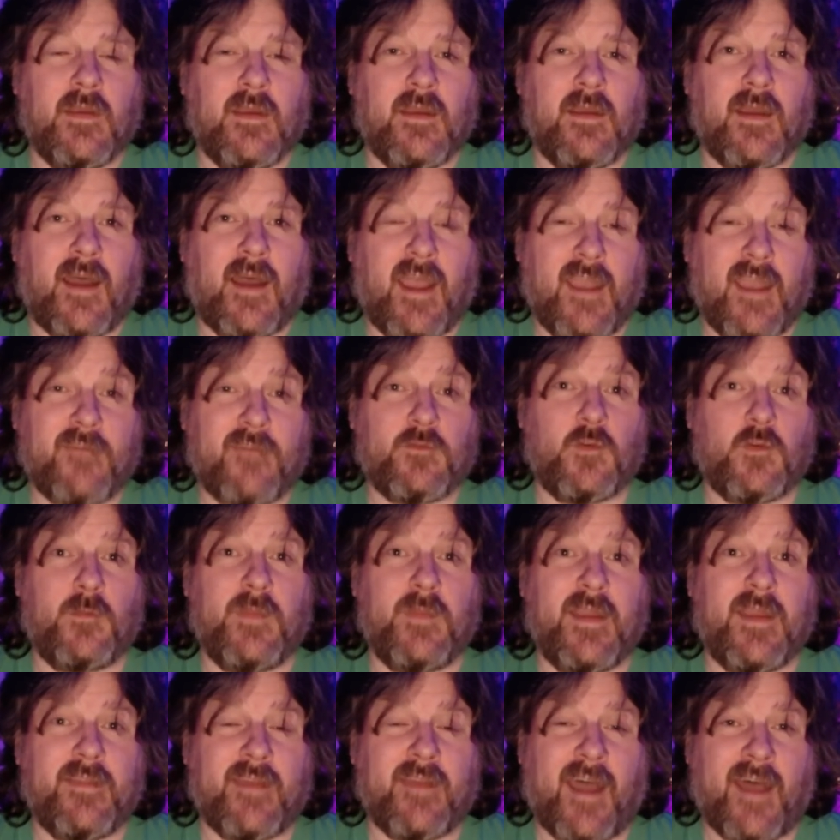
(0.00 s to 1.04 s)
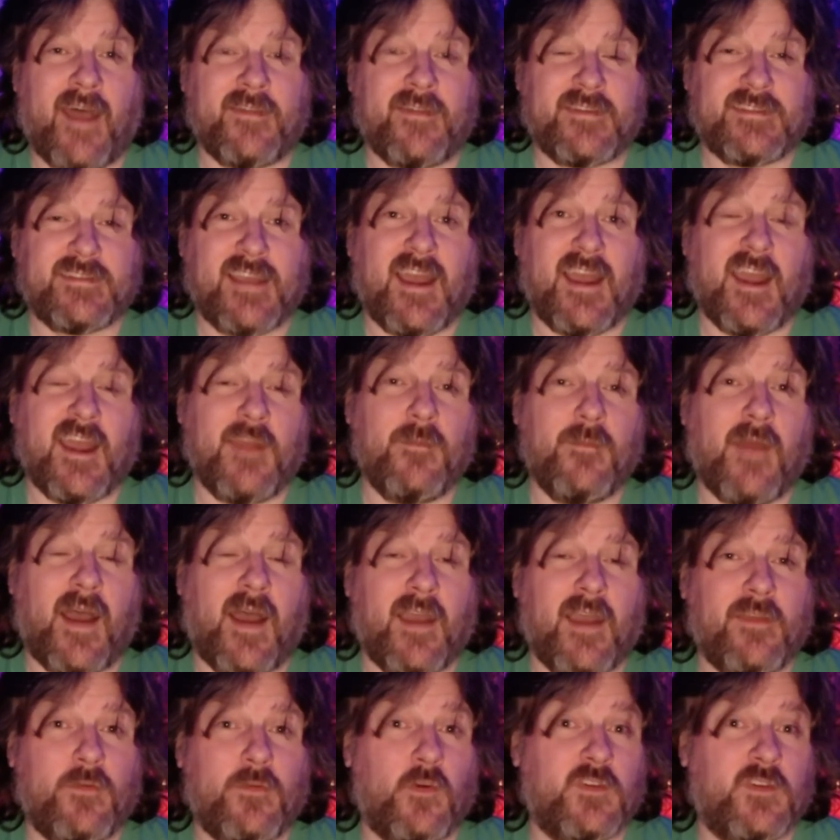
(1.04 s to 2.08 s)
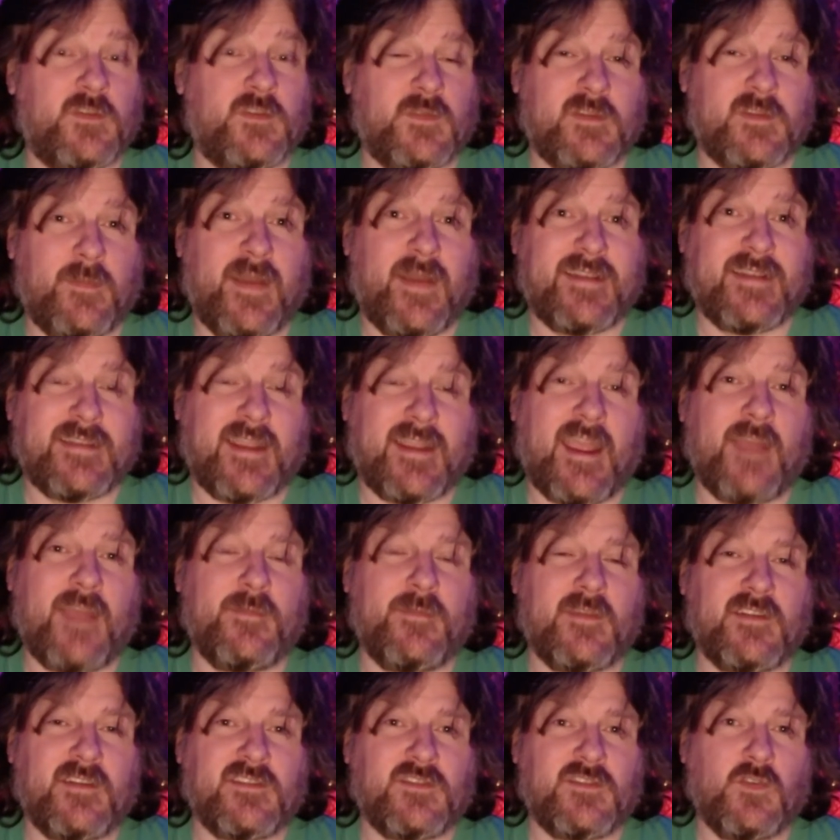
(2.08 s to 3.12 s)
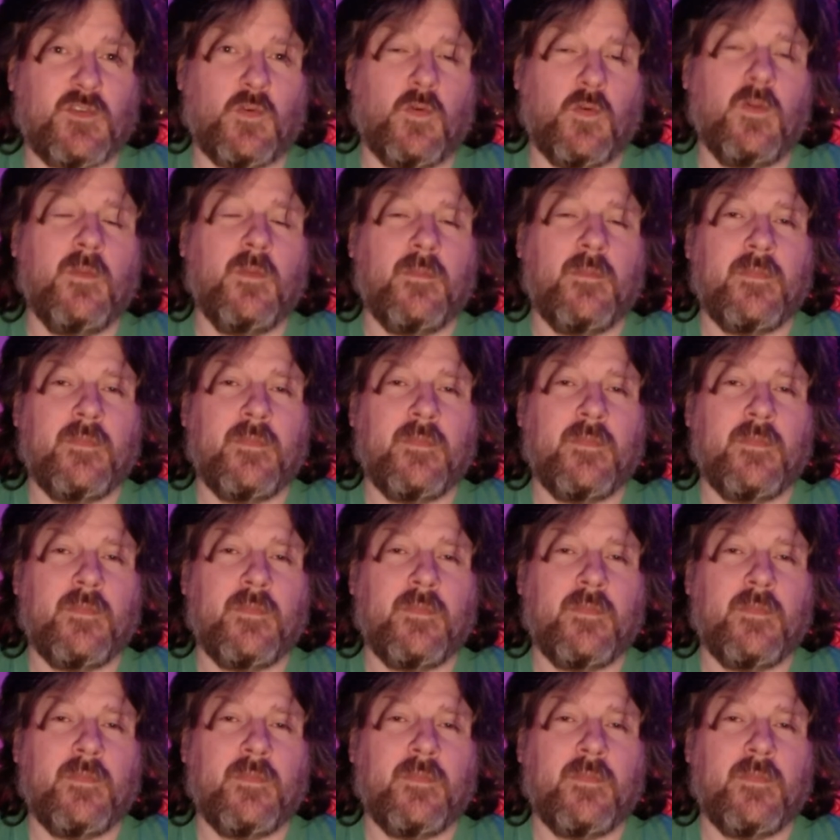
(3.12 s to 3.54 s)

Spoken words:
I have to admit that at the time I thought it was a better game than Zool,